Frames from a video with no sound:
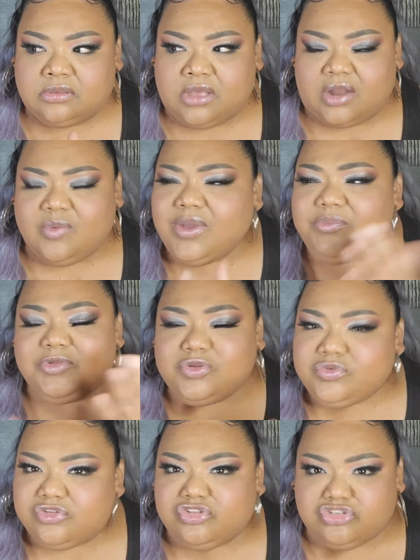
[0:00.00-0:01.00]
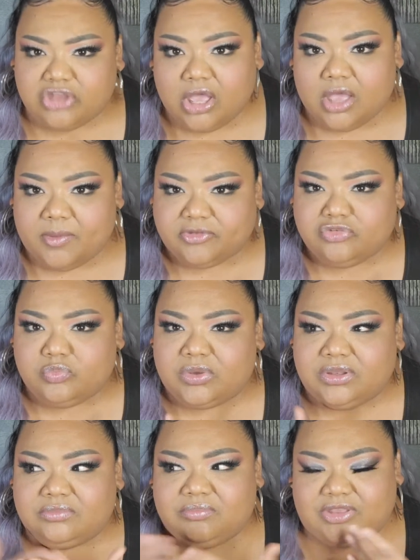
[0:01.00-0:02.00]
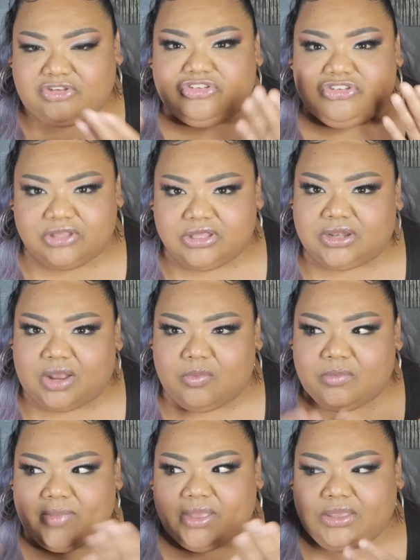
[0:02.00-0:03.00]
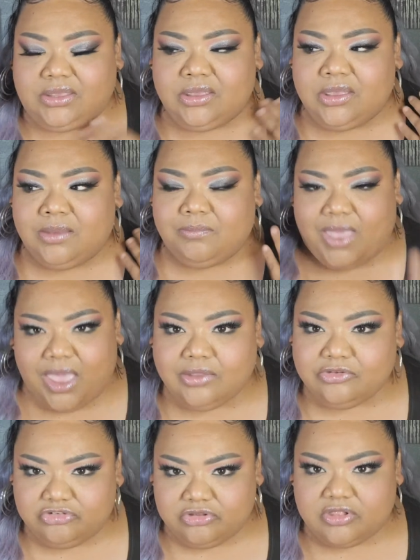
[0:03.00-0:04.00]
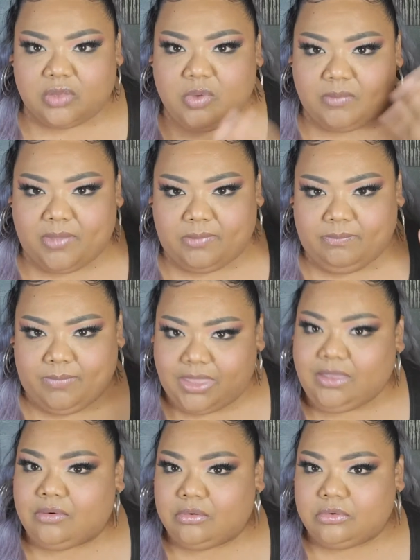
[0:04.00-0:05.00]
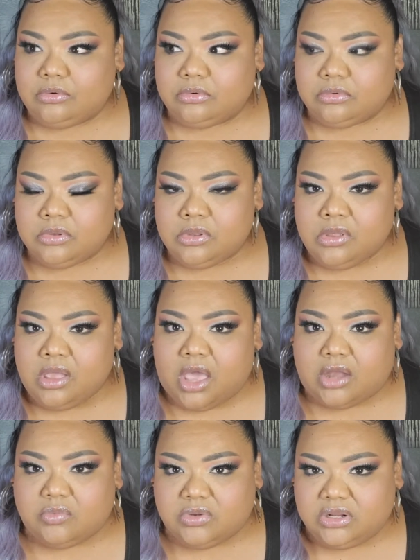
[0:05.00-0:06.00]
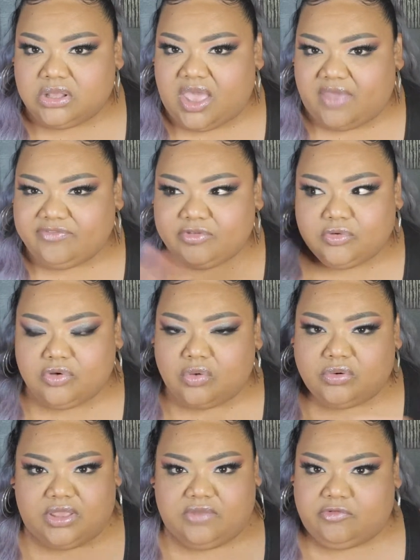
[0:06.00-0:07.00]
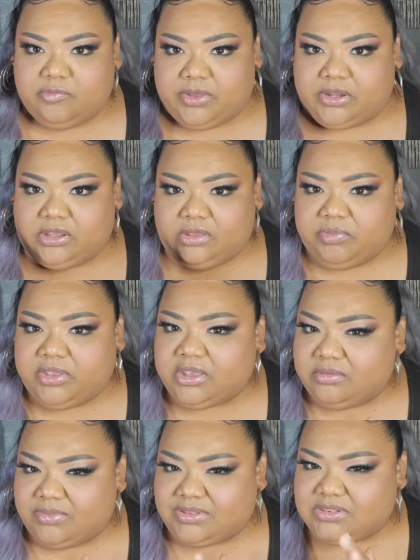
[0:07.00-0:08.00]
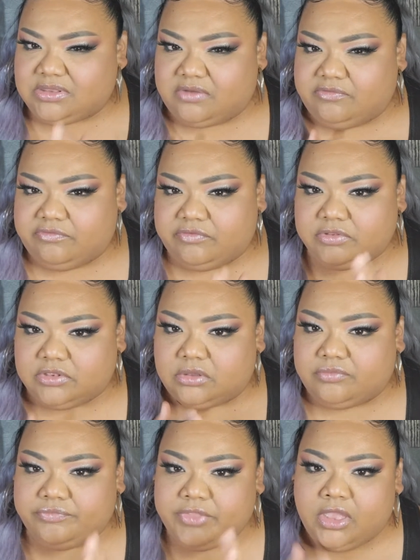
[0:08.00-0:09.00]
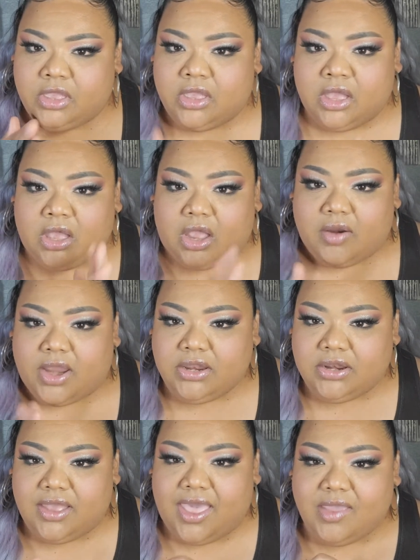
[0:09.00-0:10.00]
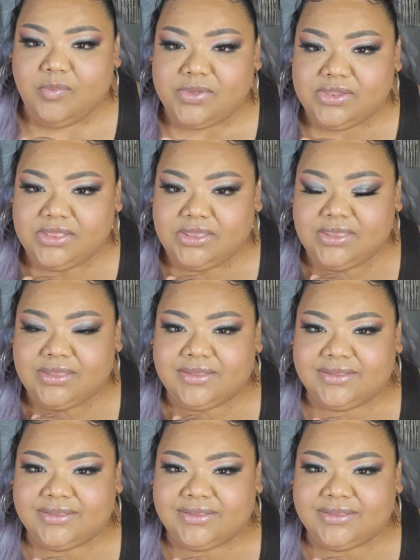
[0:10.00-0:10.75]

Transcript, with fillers: I don't want him to lose his job. I just want my shit. I want my packages. I want my mail. I don't want to have to go to everybody and pick up my stuff. So, all right. Hi, Willie.